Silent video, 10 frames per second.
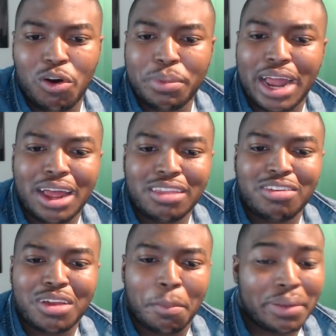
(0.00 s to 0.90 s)
but to
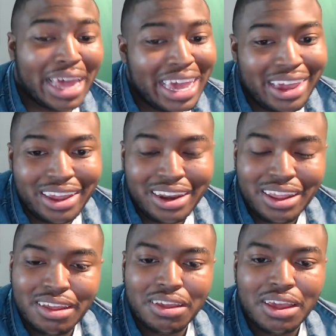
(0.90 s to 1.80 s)
complain,
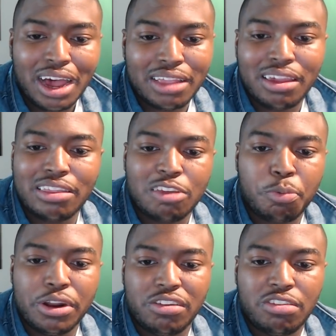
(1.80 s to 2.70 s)
I think that's
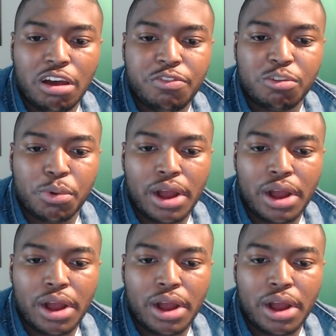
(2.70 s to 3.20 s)
pretty selfish, bro.